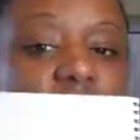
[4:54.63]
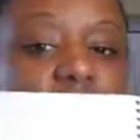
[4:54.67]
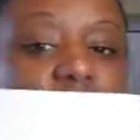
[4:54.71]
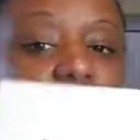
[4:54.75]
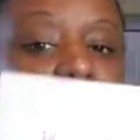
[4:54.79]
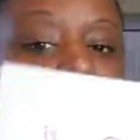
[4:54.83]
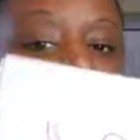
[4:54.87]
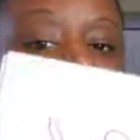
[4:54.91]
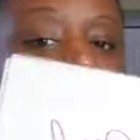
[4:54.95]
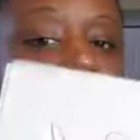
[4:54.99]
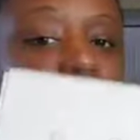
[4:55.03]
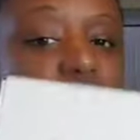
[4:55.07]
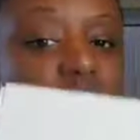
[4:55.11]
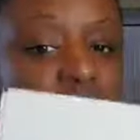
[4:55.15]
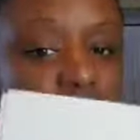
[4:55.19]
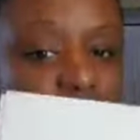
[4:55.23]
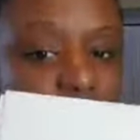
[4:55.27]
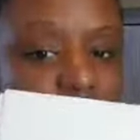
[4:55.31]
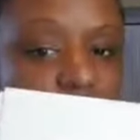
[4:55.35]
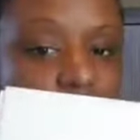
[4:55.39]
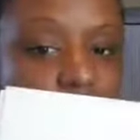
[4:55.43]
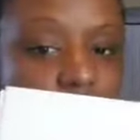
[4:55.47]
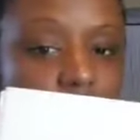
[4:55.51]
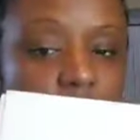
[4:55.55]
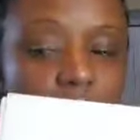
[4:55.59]
get
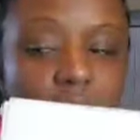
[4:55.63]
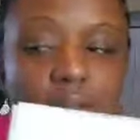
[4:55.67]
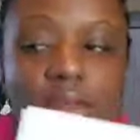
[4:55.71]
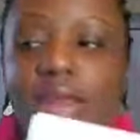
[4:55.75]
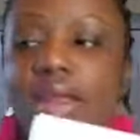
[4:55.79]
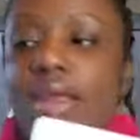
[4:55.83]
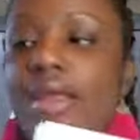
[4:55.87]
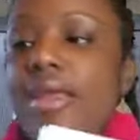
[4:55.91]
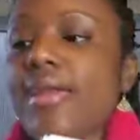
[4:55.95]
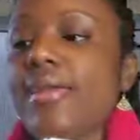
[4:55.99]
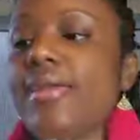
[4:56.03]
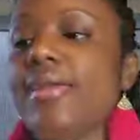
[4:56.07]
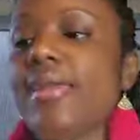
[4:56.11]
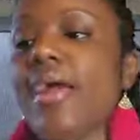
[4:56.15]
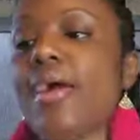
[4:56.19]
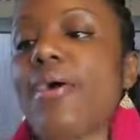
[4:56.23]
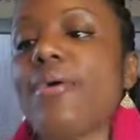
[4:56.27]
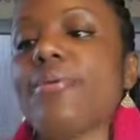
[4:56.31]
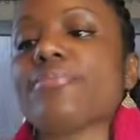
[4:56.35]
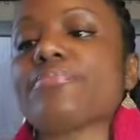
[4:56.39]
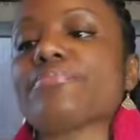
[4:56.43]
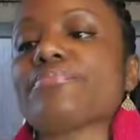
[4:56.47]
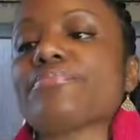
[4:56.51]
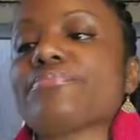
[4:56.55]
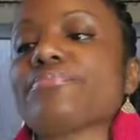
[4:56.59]
this part
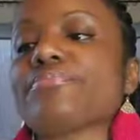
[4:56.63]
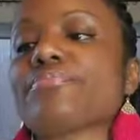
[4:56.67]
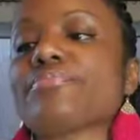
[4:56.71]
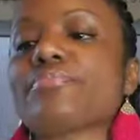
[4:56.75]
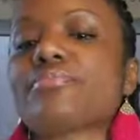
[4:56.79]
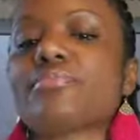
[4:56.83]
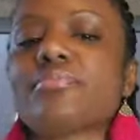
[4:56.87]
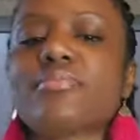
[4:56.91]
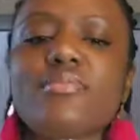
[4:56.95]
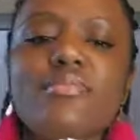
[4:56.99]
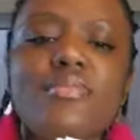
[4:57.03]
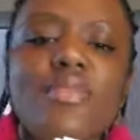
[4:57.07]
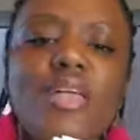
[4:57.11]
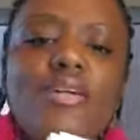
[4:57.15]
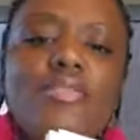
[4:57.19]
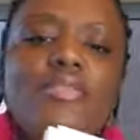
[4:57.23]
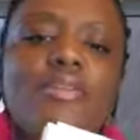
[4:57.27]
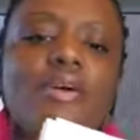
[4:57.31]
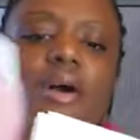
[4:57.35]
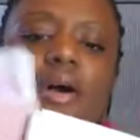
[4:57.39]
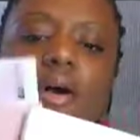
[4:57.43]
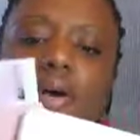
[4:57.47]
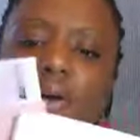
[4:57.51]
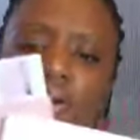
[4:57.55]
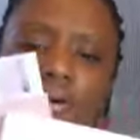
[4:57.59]
now.
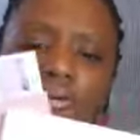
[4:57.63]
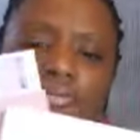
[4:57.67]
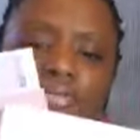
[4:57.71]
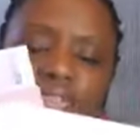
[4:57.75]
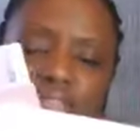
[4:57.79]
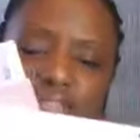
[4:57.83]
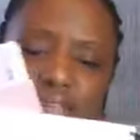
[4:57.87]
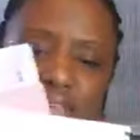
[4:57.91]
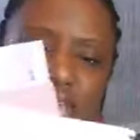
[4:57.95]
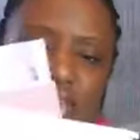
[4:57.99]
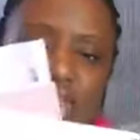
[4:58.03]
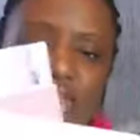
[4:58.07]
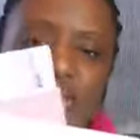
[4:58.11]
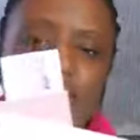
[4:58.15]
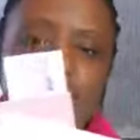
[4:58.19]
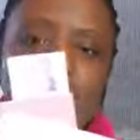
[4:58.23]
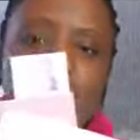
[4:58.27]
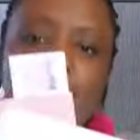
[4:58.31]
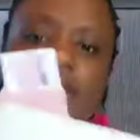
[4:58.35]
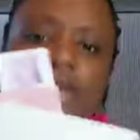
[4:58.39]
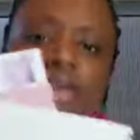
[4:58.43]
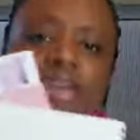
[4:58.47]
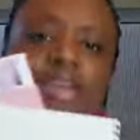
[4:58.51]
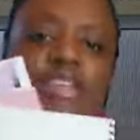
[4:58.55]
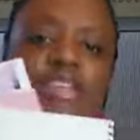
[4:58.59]
The whole
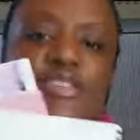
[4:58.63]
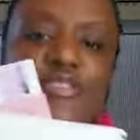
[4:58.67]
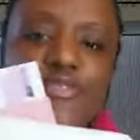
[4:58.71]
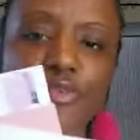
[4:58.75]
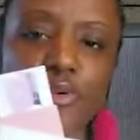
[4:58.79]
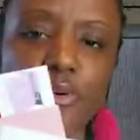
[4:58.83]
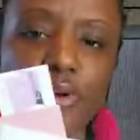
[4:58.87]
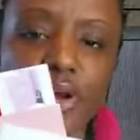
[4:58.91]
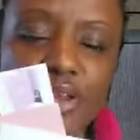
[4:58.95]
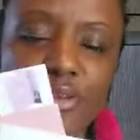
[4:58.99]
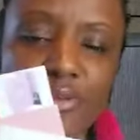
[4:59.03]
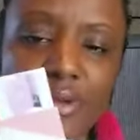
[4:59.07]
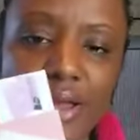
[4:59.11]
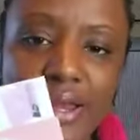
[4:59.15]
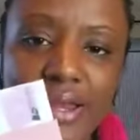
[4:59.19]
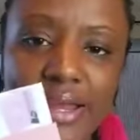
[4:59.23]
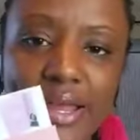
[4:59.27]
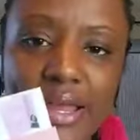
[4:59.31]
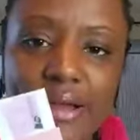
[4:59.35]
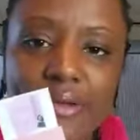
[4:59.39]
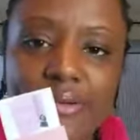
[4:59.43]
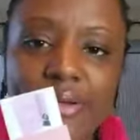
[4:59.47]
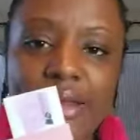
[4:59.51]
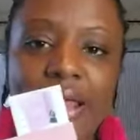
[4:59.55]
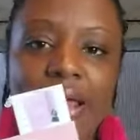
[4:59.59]
thing is forty right
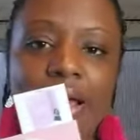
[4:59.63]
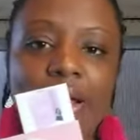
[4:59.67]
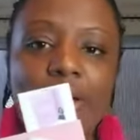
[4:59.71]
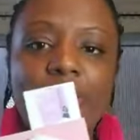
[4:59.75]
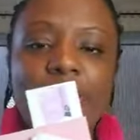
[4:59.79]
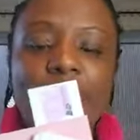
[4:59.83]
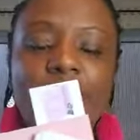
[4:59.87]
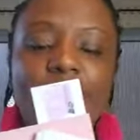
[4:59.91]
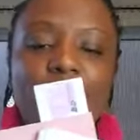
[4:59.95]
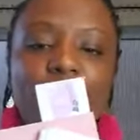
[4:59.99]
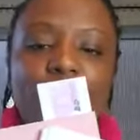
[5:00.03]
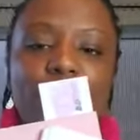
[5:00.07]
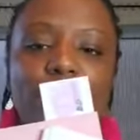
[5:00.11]
now. Now, if